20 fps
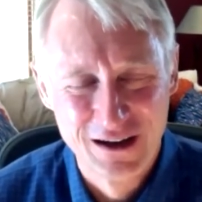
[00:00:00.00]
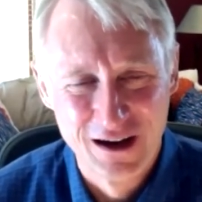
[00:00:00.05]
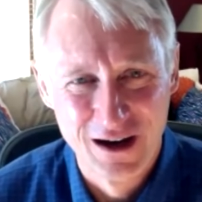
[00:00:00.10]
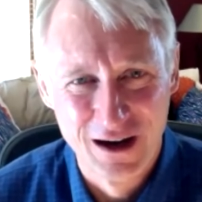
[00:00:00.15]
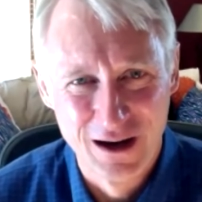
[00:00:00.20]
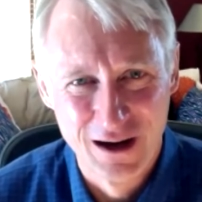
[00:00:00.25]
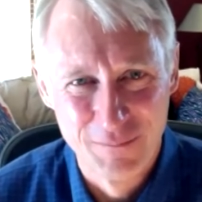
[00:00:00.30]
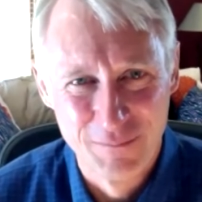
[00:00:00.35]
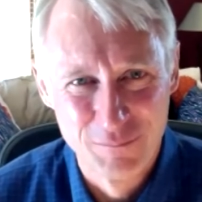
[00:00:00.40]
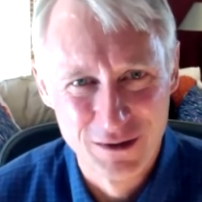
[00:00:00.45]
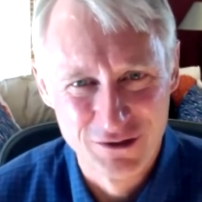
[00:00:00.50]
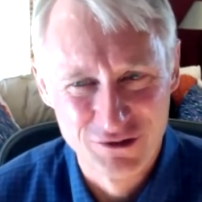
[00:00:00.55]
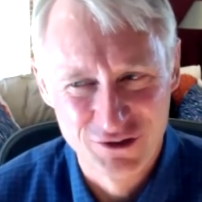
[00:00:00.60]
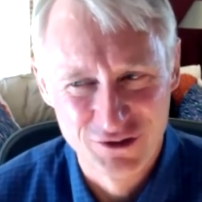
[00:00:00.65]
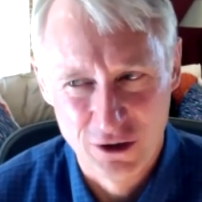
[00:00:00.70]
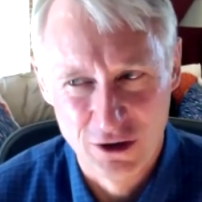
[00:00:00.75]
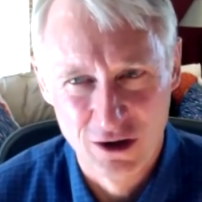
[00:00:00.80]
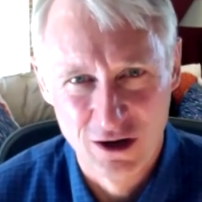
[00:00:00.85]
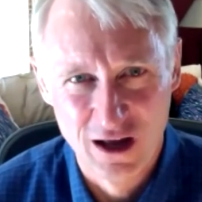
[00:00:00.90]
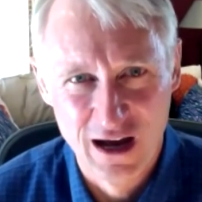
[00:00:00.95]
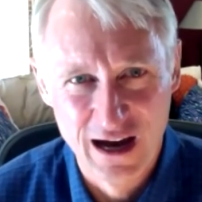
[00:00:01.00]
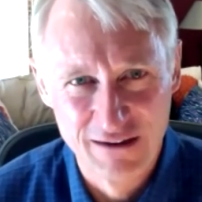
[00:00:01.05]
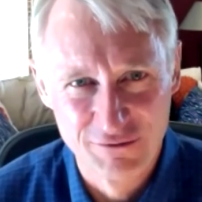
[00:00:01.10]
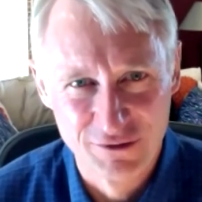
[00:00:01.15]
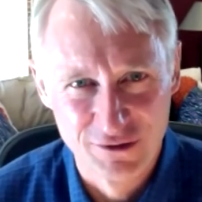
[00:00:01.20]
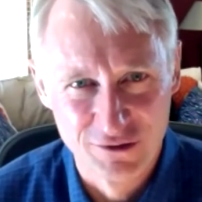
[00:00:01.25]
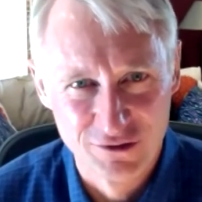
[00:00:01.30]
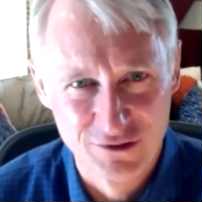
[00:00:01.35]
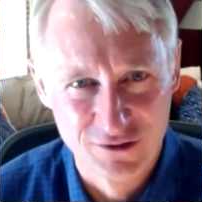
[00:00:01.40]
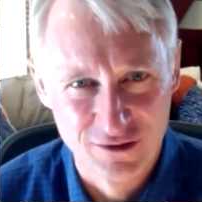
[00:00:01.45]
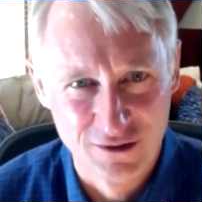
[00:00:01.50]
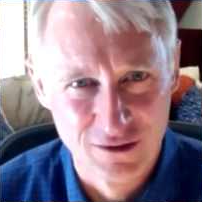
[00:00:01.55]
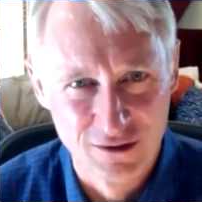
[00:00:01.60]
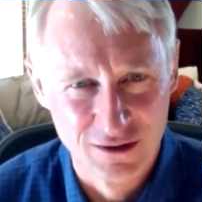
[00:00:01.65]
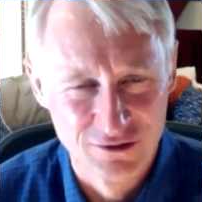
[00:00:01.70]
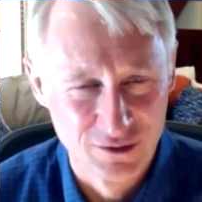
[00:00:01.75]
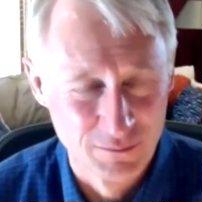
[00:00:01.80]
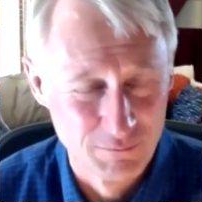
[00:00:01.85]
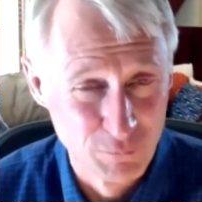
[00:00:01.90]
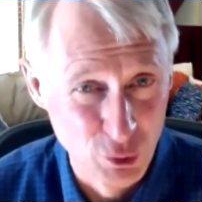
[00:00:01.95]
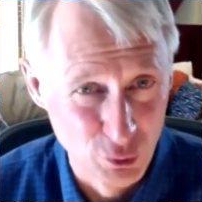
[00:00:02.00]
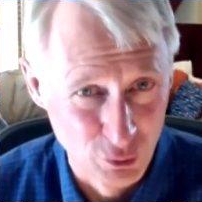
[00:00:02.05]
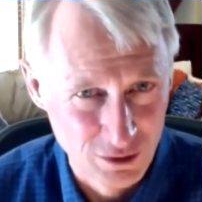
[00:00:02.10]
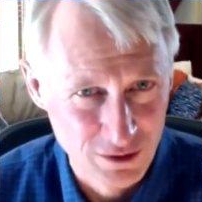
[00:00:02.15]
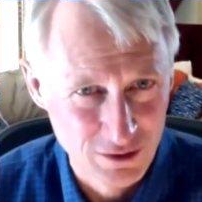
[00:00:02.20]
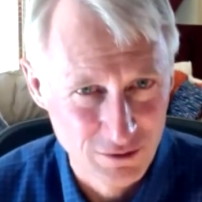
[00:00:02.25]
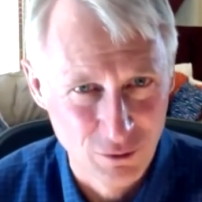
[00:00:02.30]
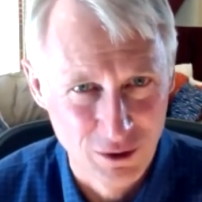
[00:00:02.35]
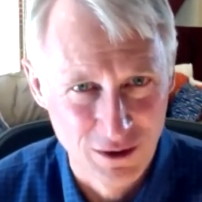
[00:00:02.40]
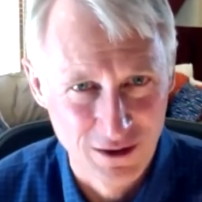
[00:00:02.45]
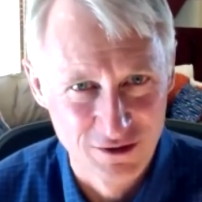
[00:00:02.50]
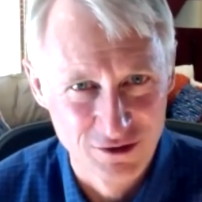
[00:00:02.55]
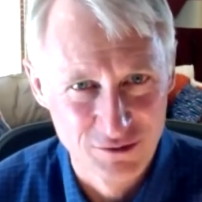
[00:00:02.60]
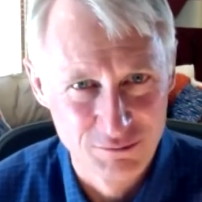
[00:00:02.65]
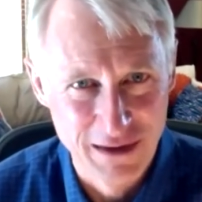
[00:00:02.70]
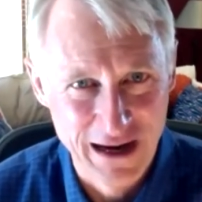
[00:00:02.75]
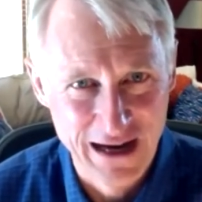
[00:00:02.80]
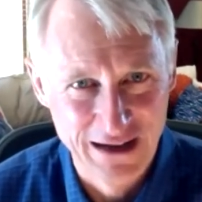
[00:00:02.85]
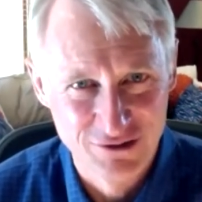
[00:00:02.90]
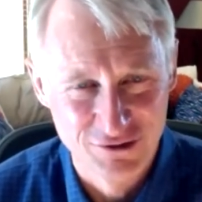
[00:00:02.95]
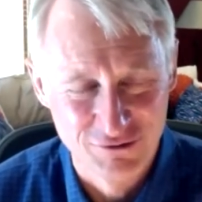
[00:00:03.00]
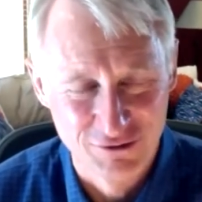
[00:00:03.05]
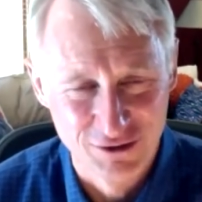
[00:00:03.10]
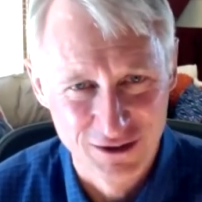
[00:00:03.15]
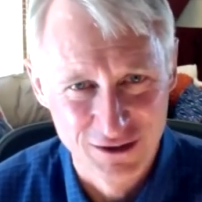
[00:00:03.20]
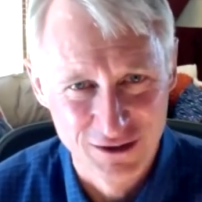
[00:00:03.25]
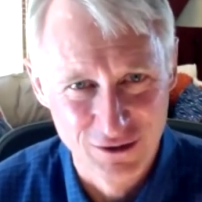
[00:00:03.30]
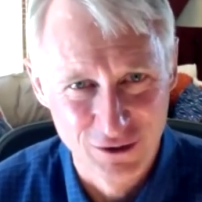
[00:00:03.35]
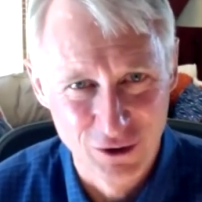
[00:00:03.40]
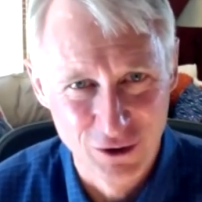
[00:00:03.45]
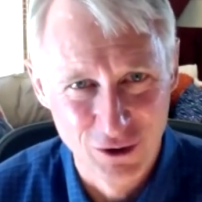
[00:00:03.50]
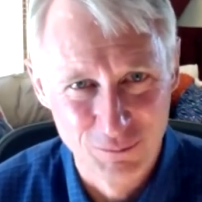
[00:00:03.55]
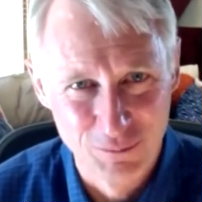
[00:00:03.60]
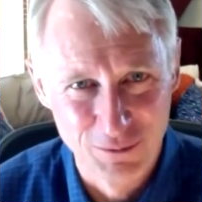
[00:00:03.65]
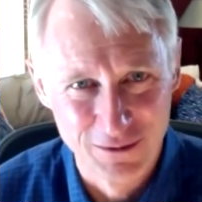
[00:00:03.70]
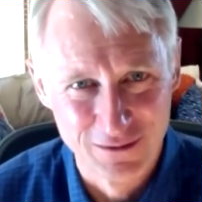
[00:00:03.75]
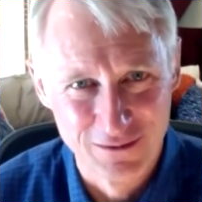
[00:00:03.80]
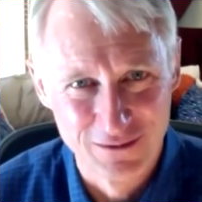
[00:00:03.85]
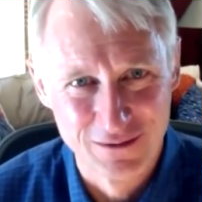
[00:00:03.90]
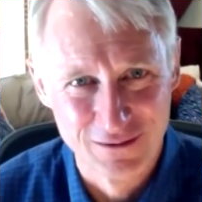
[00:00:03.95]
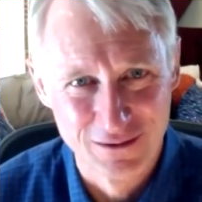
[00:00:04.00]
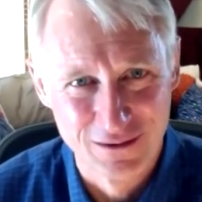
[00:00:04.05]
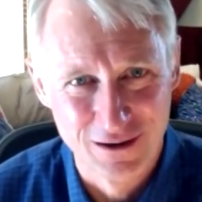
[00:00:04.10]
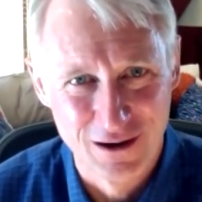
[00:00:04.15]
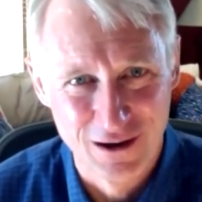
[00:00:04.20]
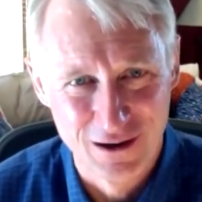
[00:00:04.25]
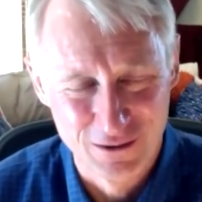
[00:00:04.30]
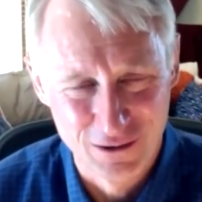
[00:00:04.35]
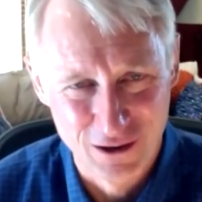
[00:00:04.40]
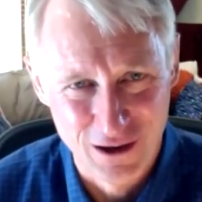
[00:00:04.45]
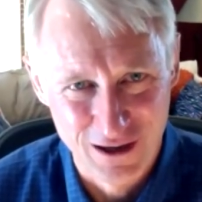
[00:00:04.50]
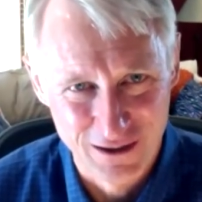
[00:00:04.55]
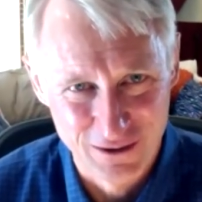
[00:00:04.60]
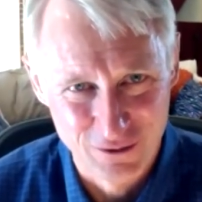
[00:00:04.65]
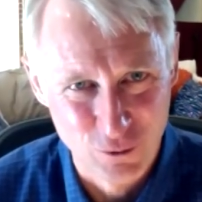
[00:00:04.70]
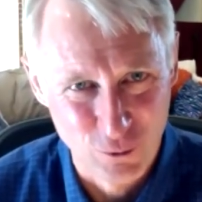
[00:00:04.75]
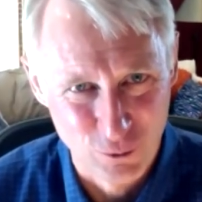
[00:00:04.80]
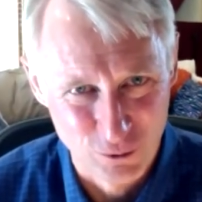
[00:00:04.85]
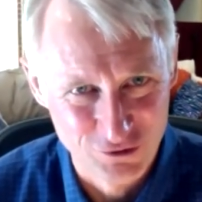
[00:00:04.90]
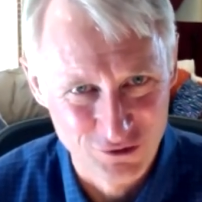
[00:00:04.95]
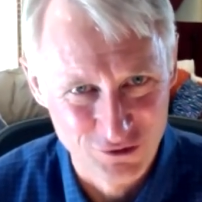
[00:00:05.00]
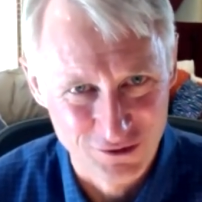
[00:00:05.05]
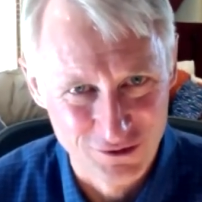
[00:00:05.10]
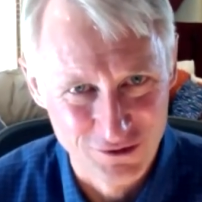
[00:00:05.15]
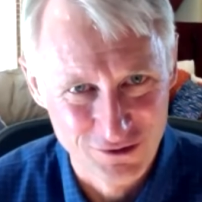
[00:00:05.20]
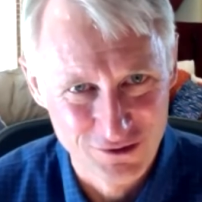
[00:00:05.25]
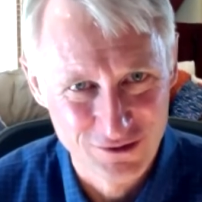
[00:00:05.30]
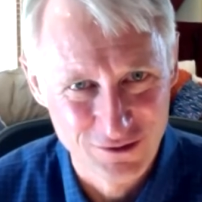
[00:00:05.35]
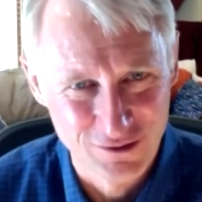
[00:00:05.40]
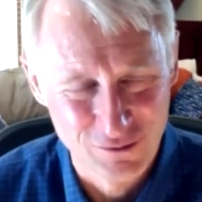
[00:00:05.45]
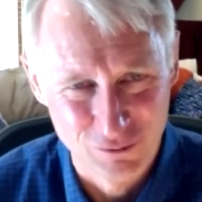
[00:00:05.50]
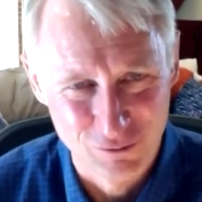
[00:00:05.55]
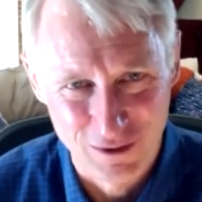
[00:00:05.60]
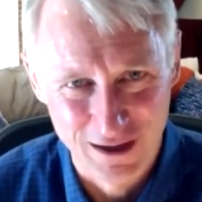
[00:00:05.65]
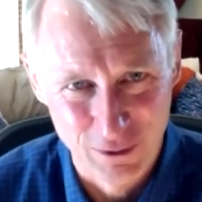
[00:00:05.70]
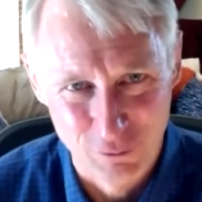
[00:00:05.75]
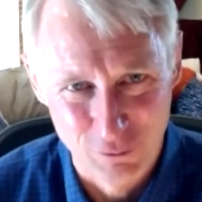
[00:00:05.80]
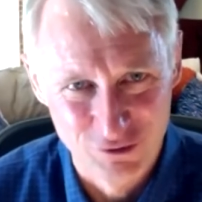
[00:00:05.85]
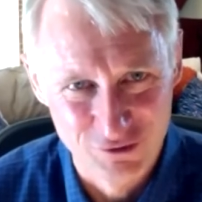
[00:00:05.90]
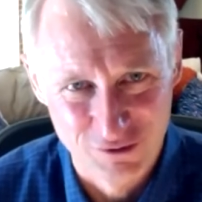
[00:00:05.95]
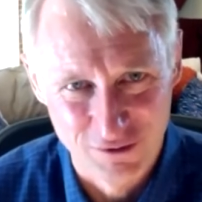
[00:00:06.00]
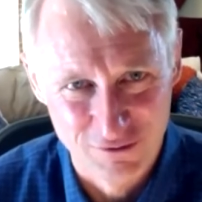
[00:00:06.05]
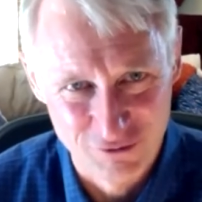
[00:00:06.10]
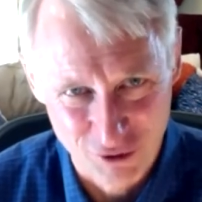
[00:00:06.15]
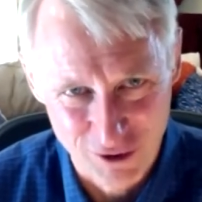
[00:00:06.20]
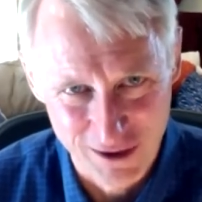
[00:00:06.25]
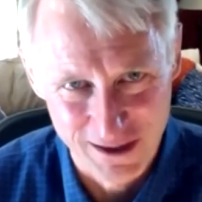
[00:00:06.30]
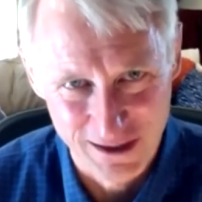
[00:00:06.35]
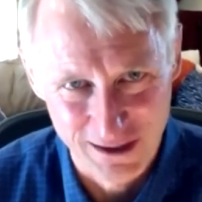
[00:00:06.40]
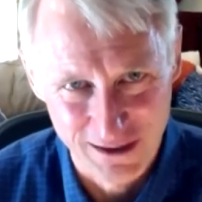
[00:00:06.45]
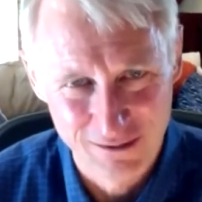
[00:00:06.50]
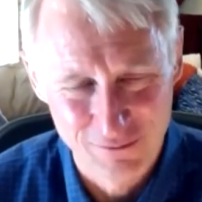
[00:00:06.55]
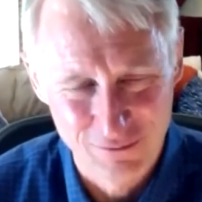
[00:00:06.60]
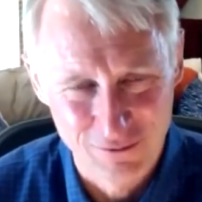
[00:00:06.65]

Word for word: Um, it started off as, as a MOOC, one of these massively open online courses, and it was for free.